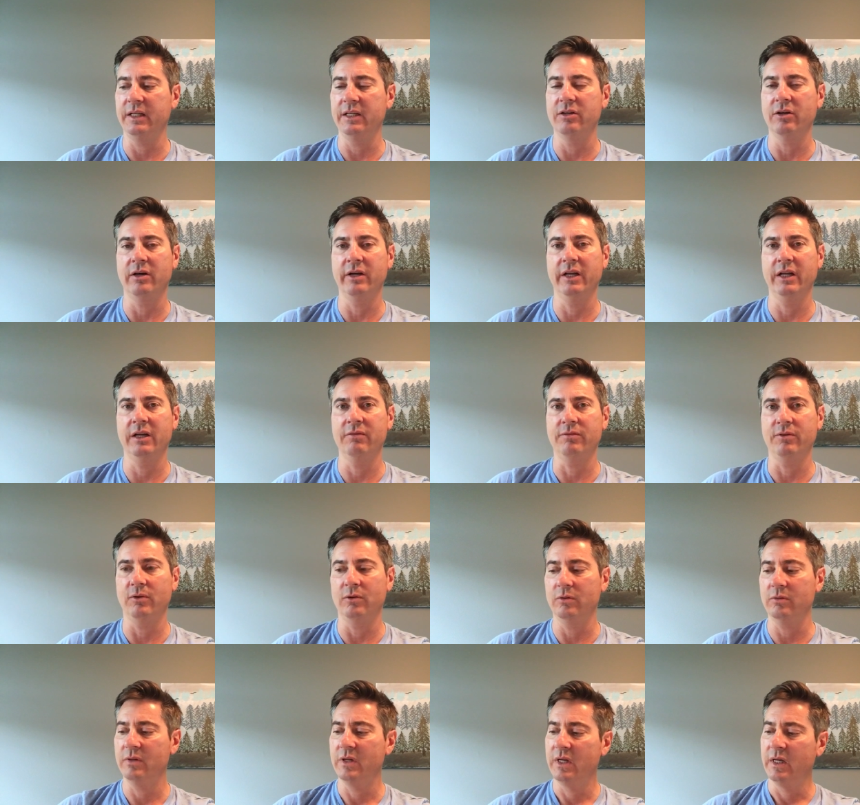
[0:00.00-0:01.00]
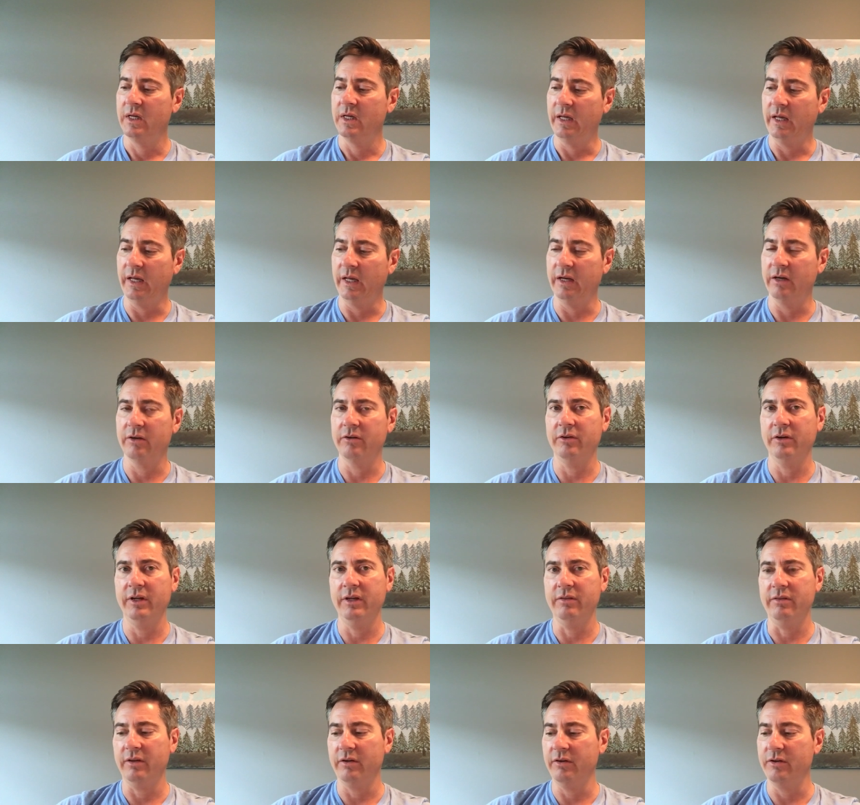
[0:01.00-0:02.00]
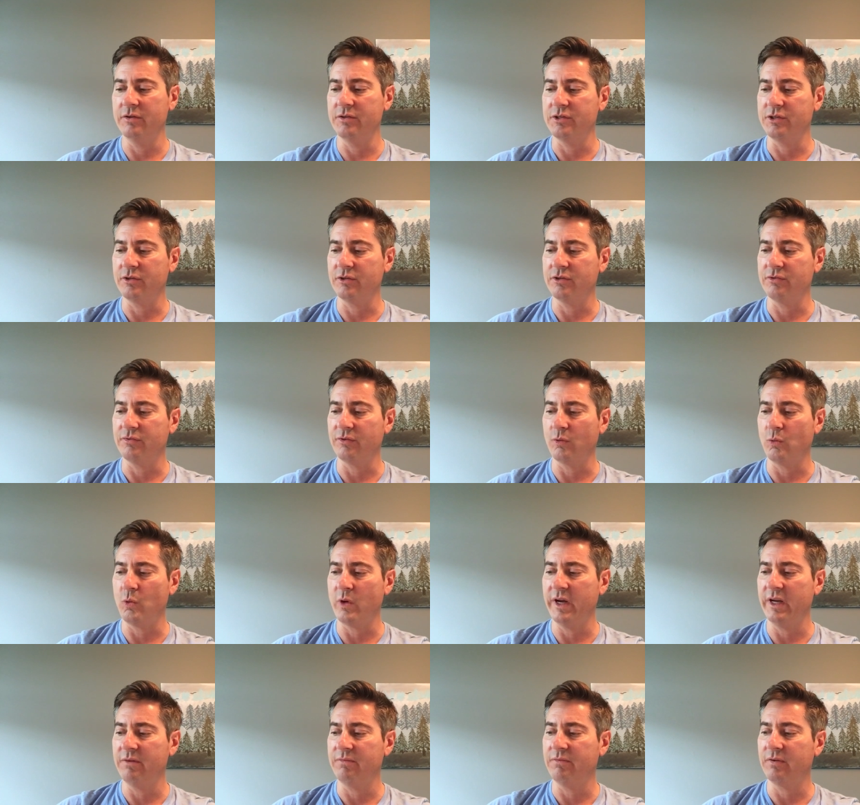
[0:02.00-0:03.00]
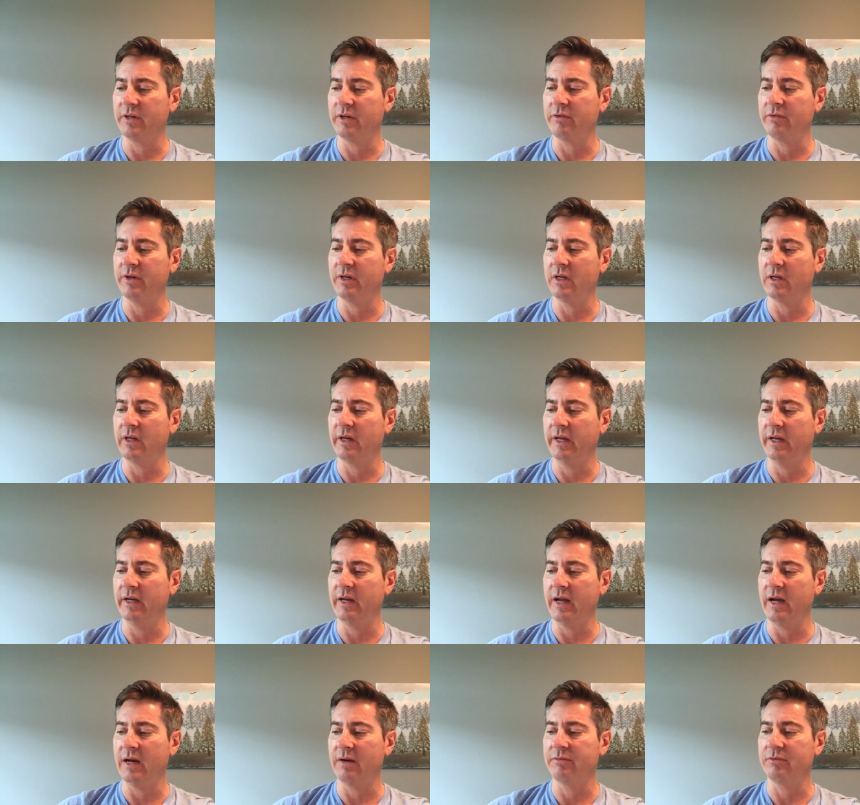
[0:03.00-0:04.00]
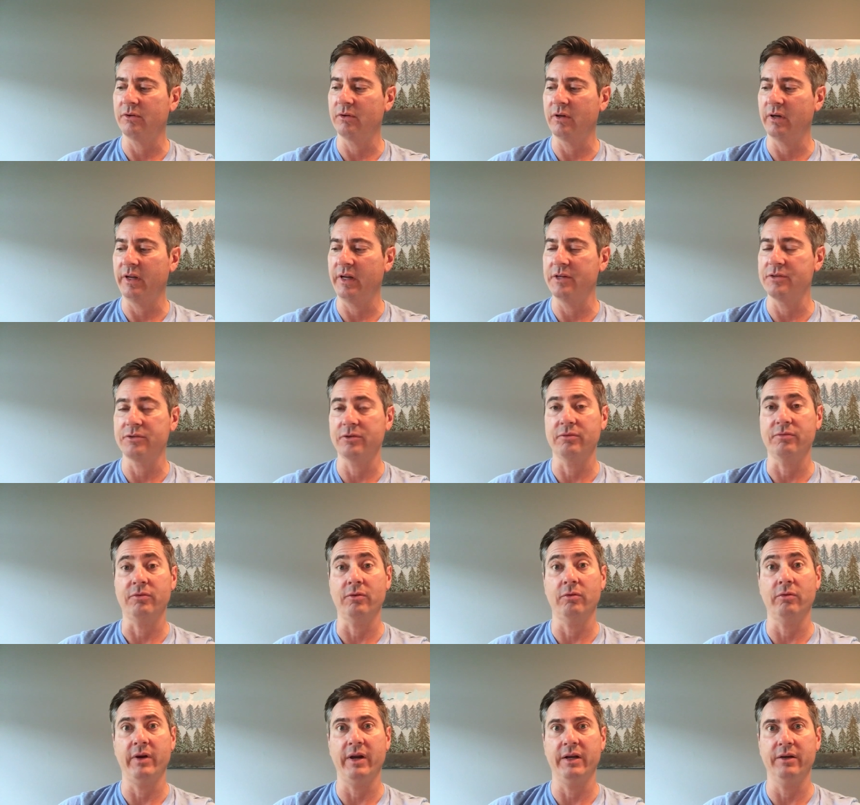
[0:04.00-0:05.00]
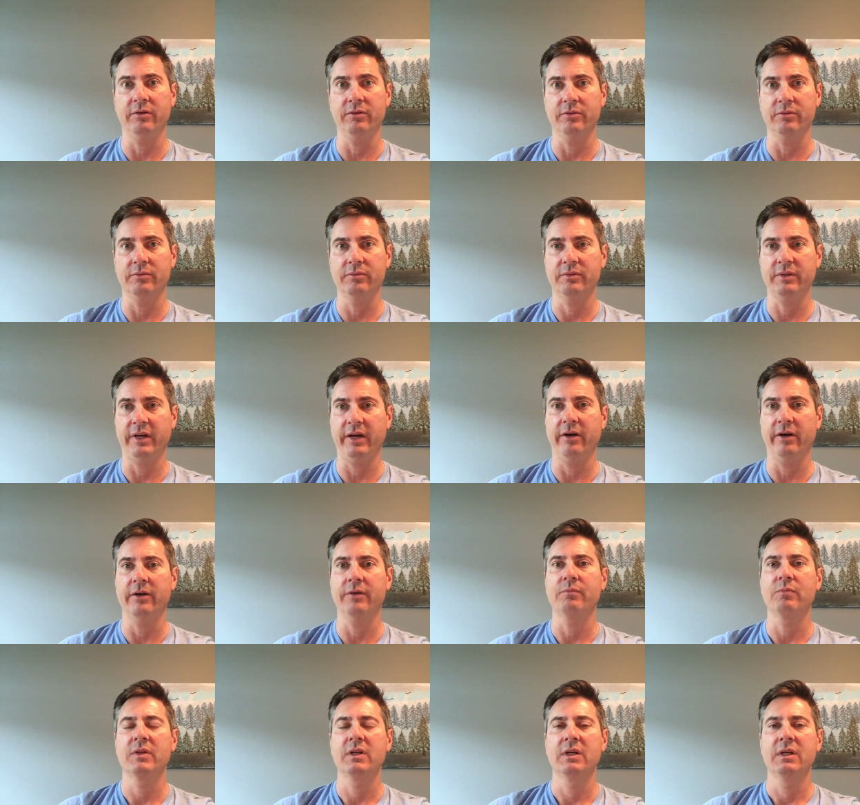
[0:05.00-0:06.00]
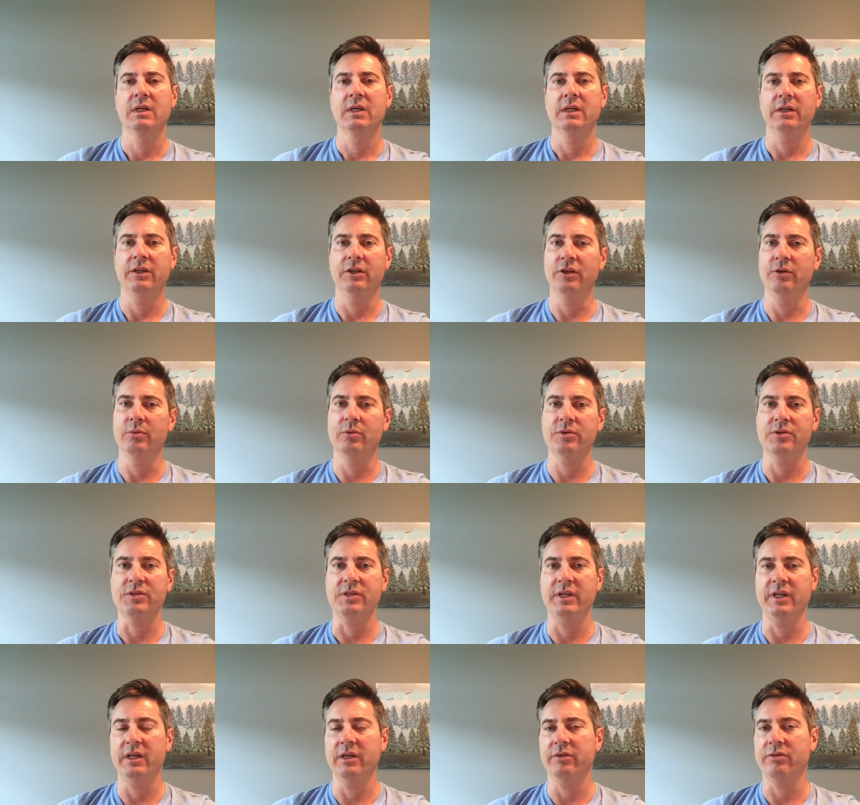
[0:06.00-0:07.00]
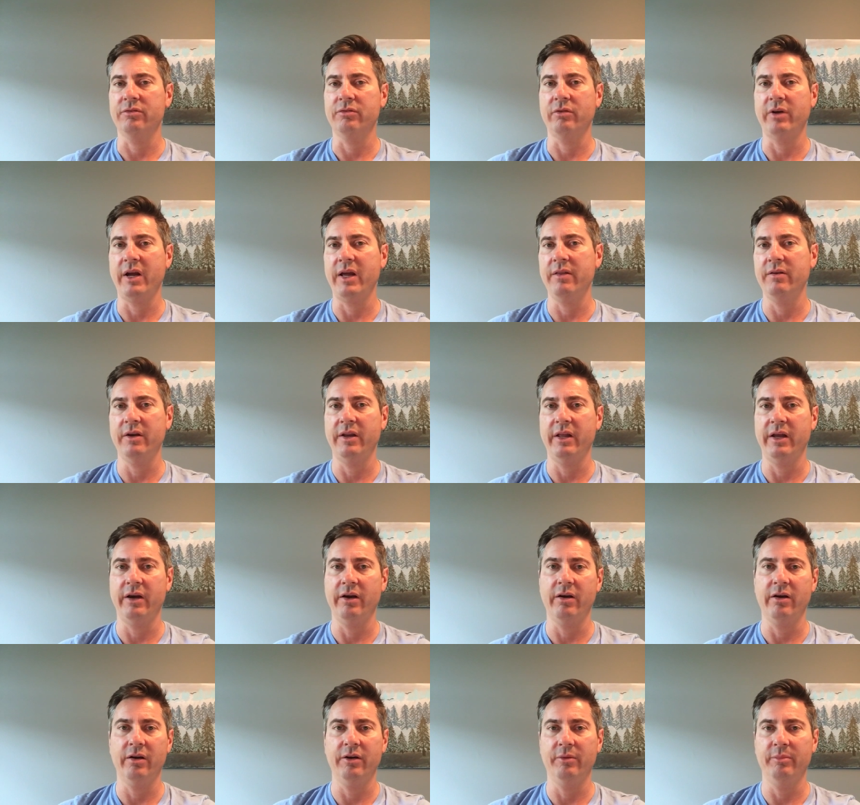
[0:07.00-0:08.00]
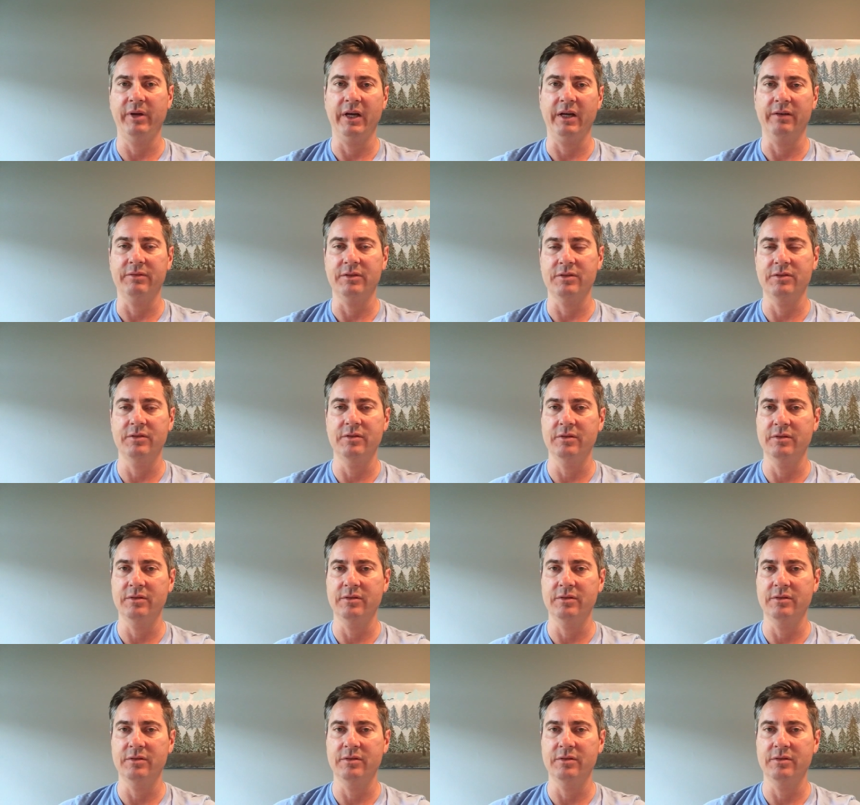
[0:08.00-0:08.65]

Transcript: dot info and underneath there you search for white flickering light after laser for retinal tear. You will see a thread in there. You may have to